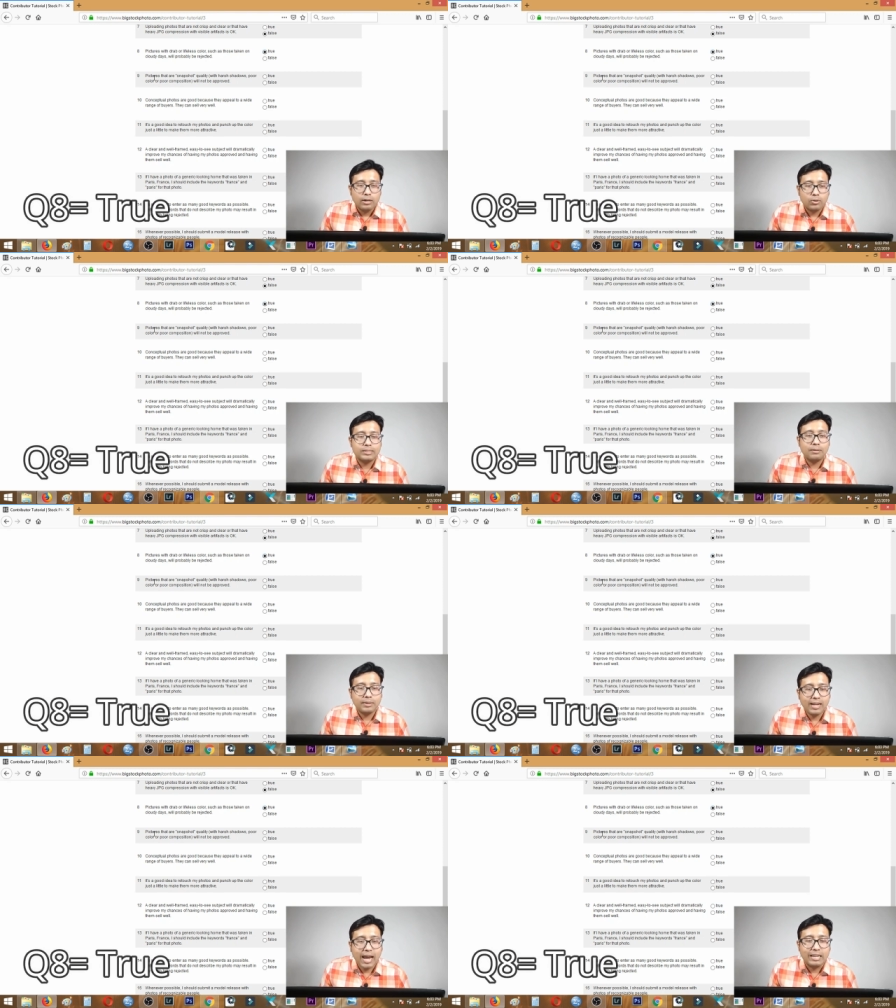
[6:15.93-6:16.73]
Question
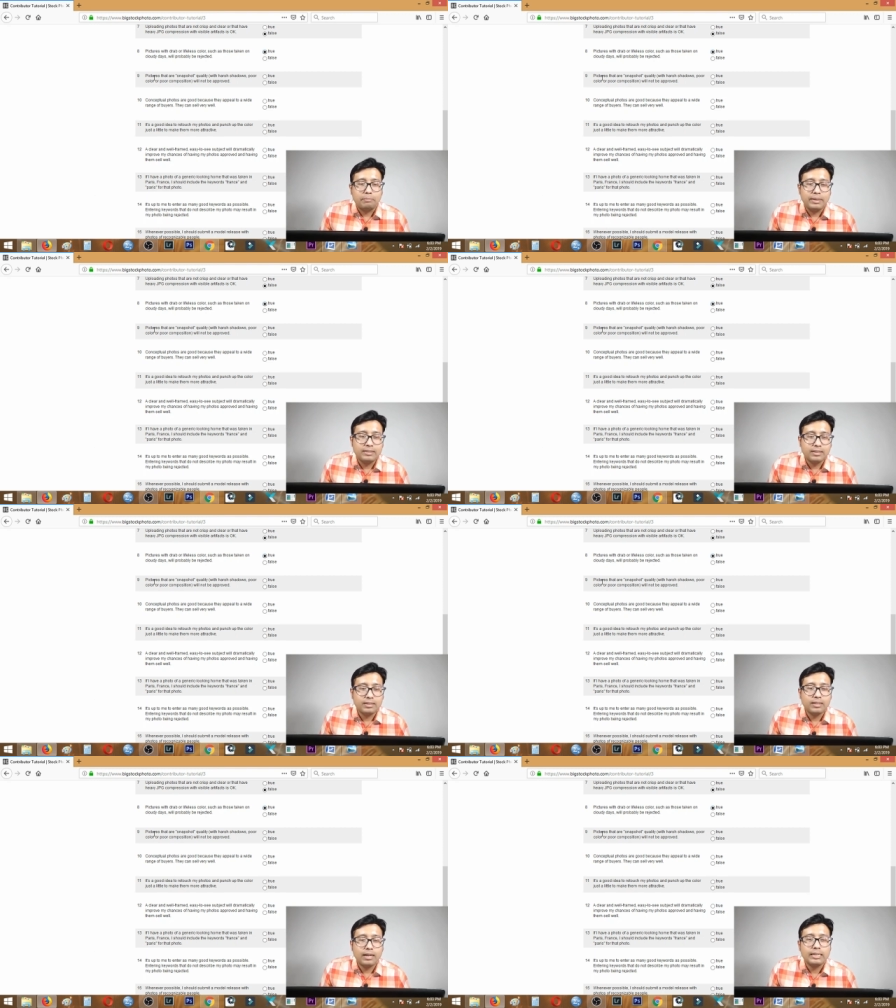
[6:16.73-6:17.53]
number 9.
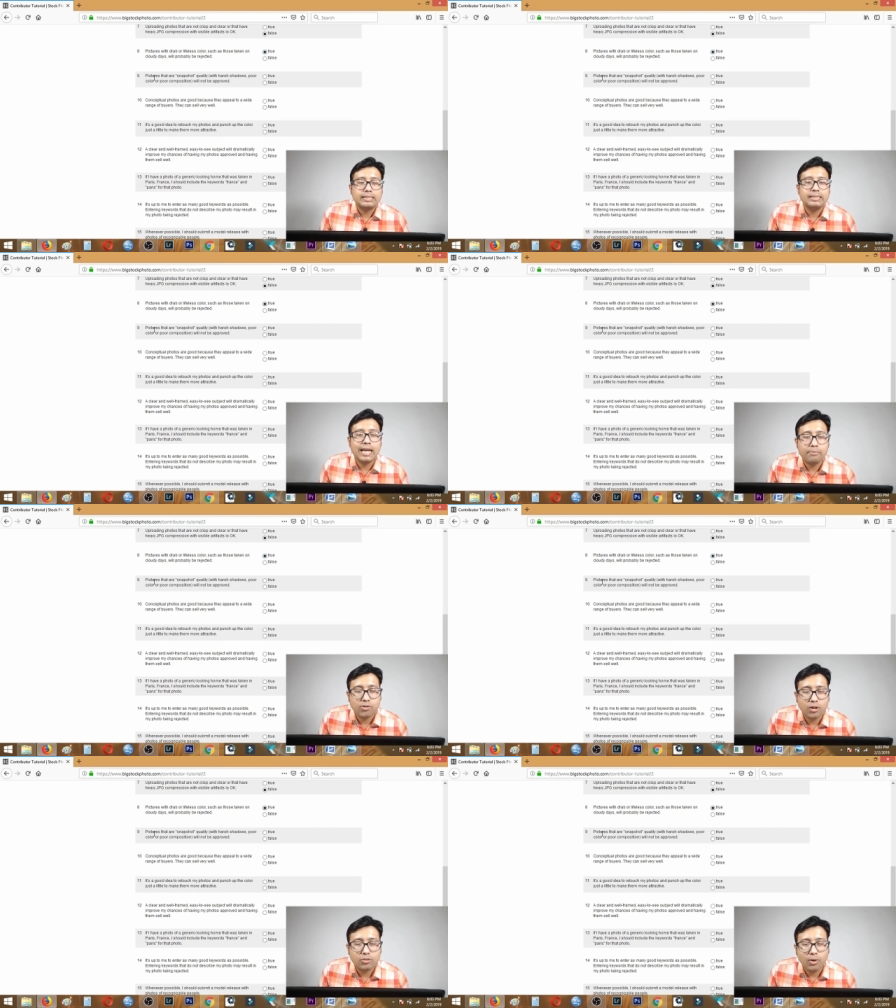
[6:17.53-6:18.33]
Pictures are snapshot